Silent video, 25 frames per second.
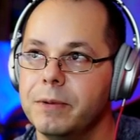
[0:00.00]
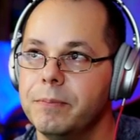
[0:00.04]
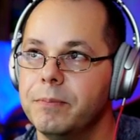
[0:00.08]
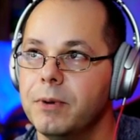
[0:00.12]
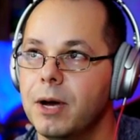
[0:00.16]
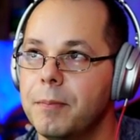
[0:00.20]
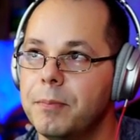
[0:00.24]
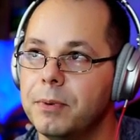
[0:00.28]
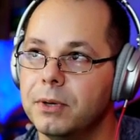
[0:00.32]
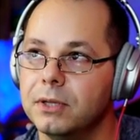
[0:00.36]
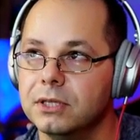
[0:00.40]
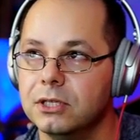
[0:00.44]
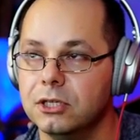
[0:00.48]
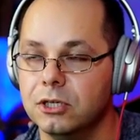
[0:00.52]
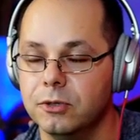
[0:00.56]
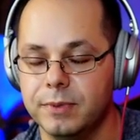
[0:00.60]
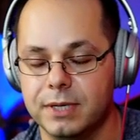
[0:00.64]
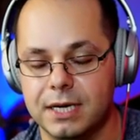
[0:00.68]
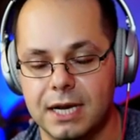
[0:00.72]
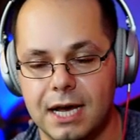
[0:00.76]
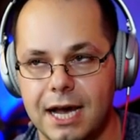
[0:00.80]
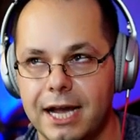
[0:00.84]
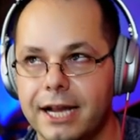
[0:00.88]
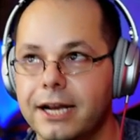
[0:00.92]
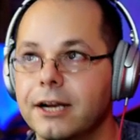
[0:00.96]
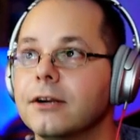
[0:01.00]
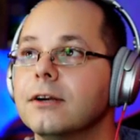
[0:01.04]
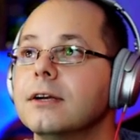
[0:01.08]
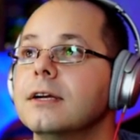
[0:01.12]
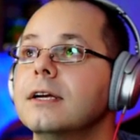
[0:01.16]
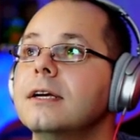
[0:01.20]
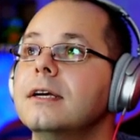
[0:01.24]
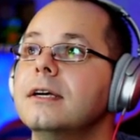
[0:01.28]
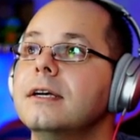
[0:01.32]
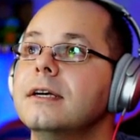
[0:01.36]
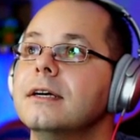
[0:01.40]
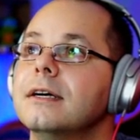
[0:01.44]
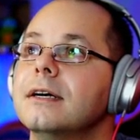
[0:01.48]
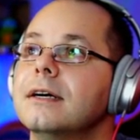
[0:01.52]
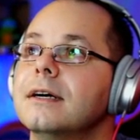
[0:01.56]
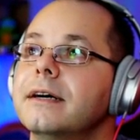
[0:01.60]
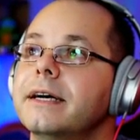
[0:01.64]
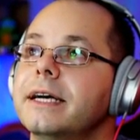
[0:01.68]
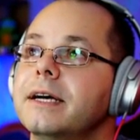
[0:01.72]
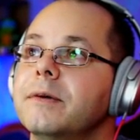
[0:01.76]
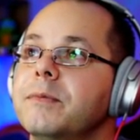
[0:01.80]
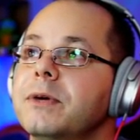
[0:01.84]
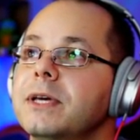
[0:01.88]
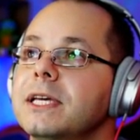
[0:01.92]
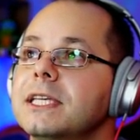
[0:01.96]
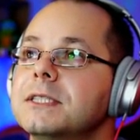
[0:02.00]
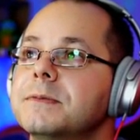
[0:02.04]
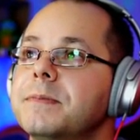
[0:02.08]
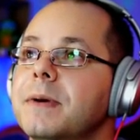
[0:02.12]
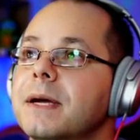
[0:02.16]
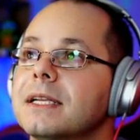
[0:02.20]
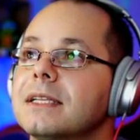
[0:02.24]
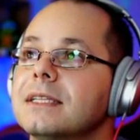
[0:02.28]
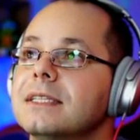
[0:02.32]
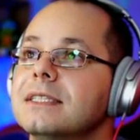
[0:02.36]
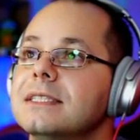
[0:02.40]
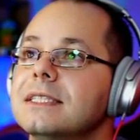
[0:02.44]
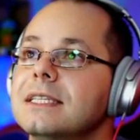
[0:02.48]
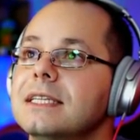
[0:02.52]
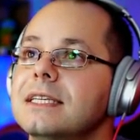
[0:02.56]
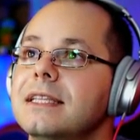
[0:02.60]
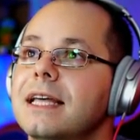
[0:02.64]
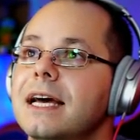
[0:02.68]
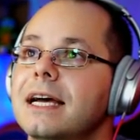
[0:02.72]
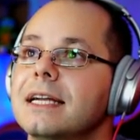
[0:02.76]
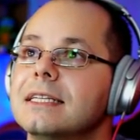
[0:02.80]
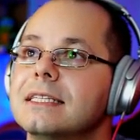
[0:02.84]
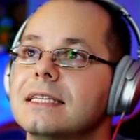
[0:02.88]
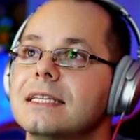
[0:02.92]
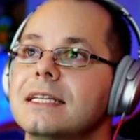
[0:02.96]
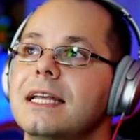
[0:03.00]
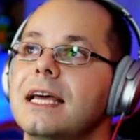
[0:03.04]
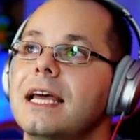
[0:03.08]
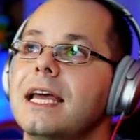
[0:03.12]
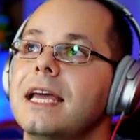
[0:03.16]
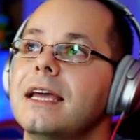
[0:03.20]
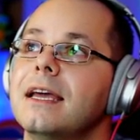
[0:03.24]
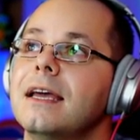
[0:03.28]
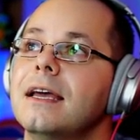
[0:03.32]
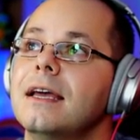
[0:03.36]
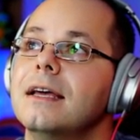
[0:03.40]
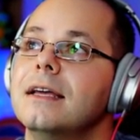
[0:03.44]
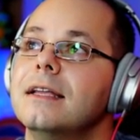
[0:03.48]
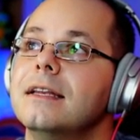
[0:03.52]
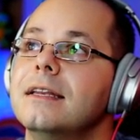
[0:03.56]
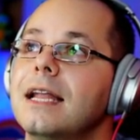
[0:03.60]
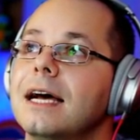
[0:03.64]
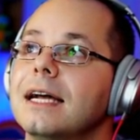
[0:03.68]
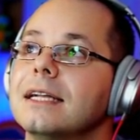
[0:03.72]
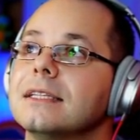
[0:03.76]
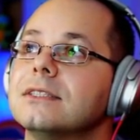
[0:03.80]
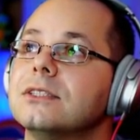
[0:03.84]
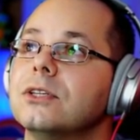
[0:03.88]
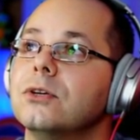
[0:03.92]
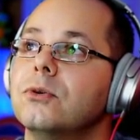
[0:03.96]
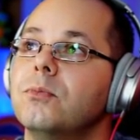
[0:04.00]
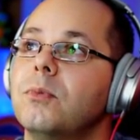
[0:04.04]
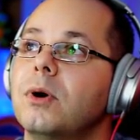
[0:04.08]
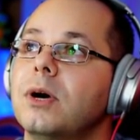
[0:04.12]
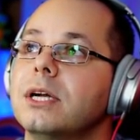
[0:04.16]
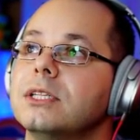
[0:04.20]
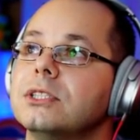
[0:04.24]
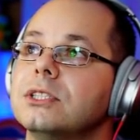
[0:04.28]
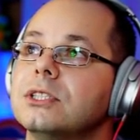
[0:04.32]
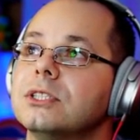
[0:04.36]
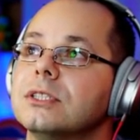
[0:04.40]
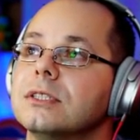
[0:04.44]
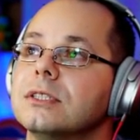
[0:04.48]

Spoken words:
up a little bit higher, and we expect to see that today. Not so much